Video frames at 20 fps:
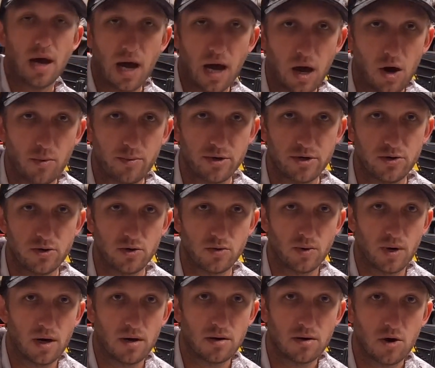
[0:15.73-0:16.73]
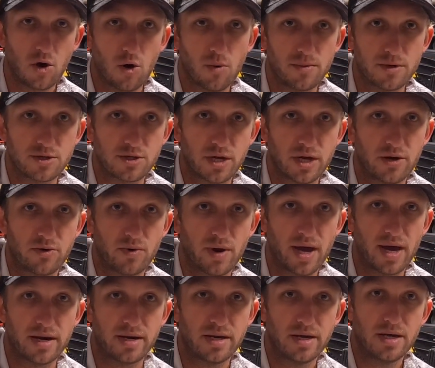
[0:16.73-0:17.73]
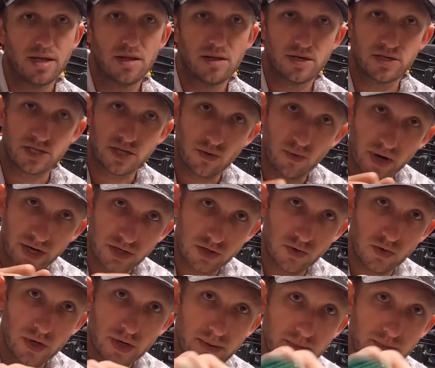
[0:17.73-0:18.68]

I hope you're doing well. Hope you're staying rad. Let's get right to it.